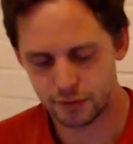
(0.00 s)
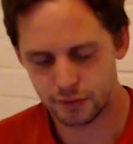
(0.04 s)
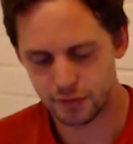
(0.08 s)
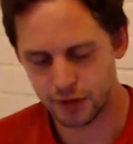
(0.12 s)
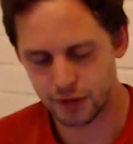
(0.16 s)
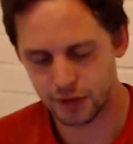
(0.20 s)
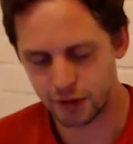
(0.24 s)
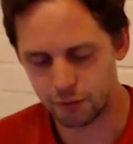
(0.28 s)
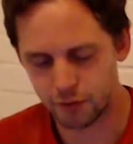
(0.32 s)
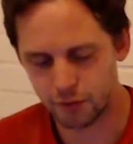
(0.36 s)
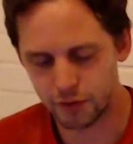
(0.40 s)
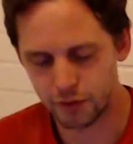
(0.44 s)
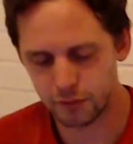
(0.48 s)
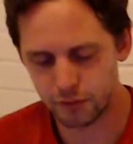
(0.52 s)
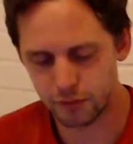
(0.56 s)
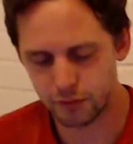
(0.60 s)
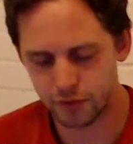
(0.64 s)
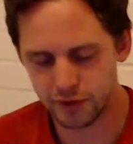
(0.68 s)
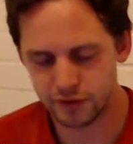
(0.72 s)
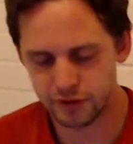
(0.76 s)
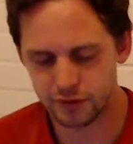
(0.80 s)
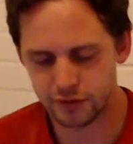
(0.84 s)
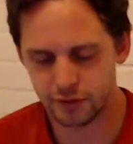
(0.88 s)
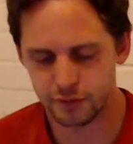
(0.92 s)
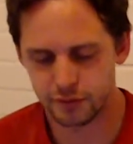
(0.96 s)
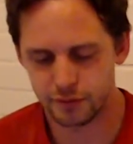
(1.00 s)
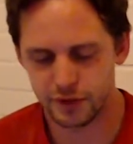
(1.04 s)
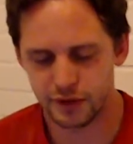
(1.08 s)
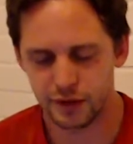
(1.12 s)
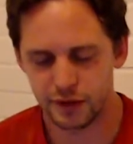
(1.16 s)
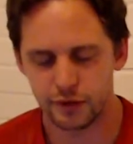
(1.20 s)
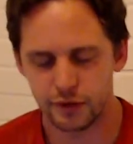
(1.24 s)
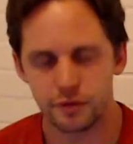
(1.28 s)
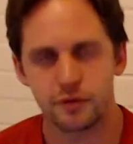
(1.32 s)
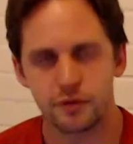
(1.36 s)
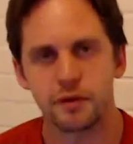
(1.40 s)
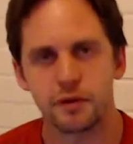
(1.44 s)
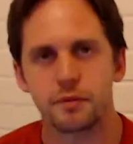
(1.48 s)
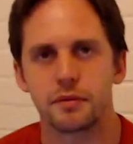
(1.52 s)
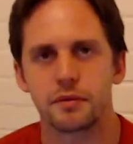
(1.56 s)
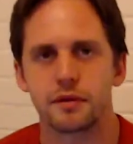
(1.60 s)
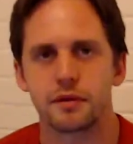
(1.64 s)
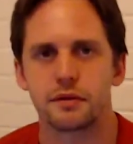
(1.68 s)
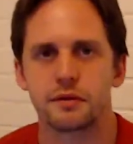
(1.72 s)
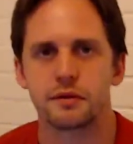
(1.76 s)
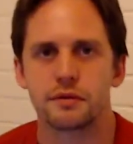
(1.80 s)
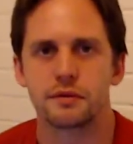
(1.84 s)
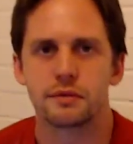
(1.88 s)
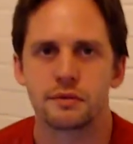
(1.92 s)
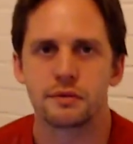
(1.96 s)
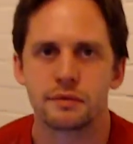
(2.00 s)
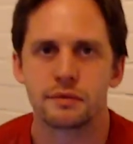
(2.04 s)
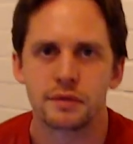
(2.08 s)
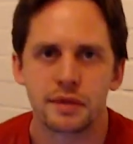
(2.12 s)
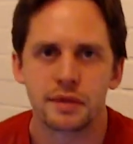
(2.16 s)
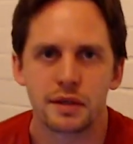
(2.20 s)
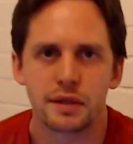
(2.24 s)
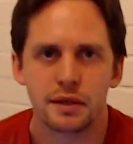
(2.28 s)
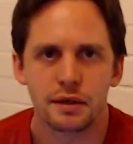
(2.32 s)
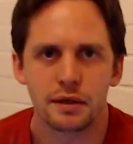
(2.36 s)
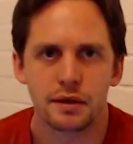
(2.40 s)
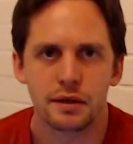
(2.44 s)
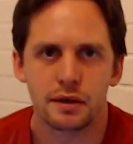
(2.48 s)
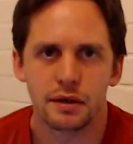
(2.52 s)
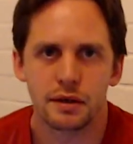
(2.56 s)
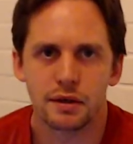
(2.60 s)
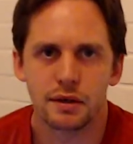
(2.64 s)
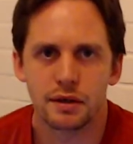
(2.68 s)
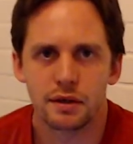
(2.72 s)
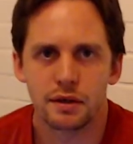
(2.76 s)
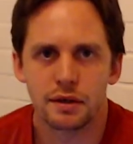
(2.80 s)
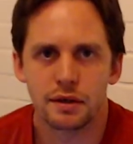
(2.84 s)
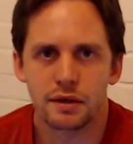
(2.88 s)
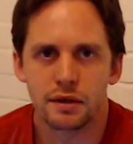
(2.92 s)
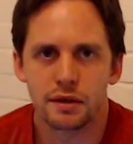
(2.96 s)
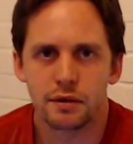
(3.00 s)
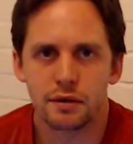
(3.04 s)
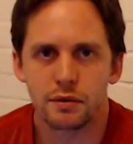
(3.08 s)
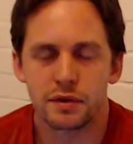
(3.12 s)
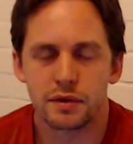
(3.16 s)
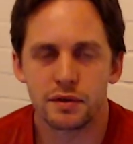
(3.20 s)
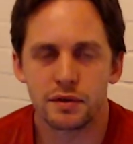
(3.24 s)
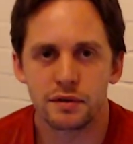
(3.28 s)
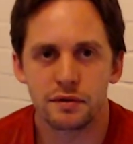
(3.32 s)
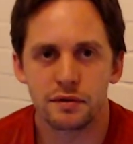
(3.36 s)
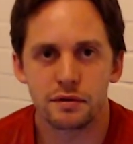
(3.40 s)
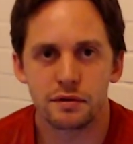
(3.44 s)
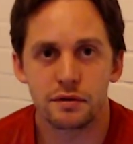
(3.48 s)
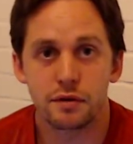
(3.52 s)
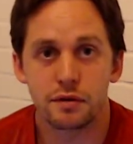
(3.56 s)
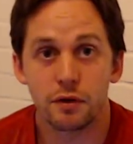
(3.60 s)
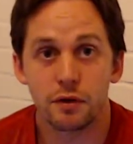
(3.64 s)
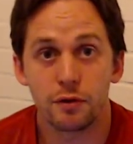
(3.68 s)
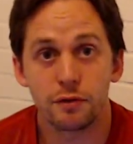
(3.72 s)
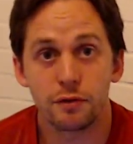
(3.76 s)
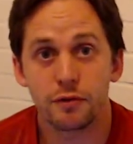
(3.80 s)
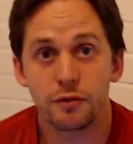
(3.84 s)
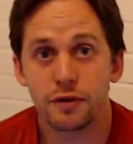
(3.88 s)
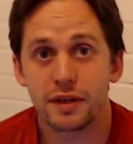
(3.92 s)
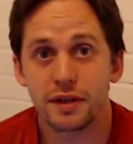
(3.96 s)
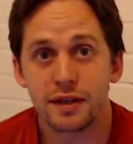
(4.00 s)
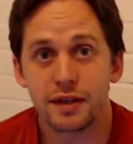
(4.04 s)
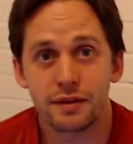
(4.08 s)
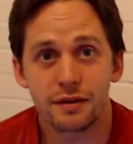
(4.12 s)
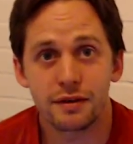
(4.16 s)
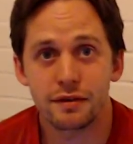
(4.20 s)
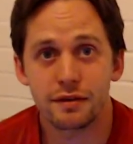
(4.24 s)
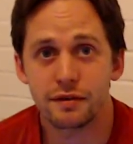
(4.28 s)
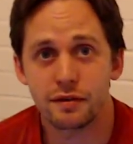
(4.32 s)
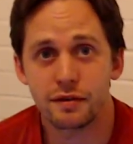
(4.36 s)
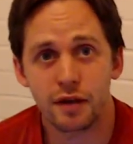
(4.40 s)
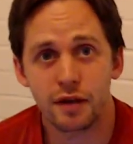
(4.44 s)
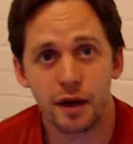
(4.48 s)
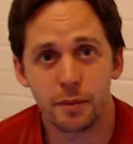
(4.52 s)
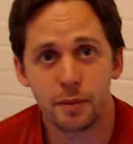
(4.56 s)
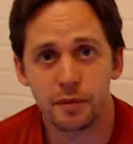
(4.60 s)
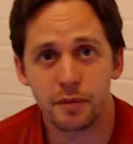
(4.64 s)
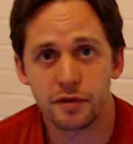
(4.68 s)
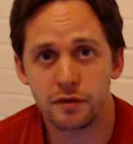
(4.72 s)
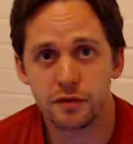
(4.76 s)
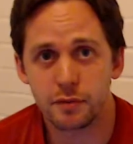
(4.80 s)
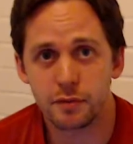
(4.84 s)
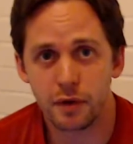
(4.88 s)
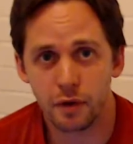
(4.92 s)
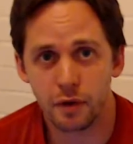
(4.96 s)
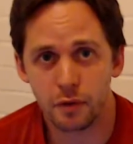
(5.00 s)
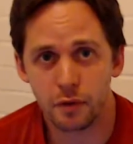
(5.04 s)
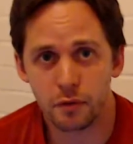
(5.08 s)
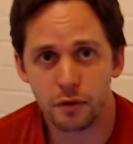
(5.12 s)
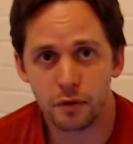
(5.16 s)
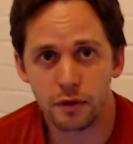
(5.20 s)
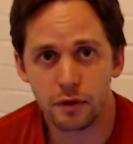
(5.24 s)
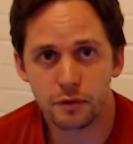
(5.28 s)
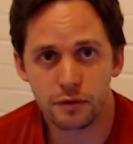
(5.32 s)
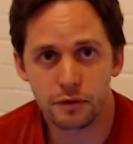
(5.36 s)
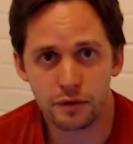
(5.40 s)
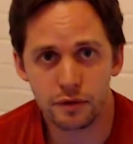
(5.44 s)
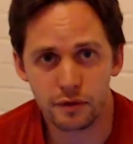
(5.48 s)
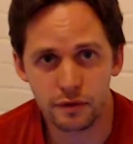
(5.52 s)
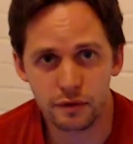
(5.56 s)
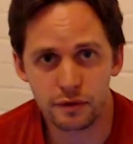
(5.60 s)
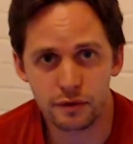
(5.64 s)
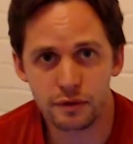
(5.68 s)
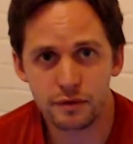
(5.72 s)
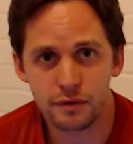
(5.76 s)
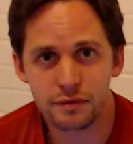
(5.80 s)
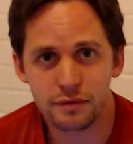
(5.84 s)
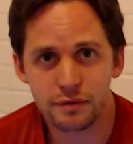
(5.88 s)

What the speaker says: I want to bring something else up, though, which is don't forget to stop and smell the roses.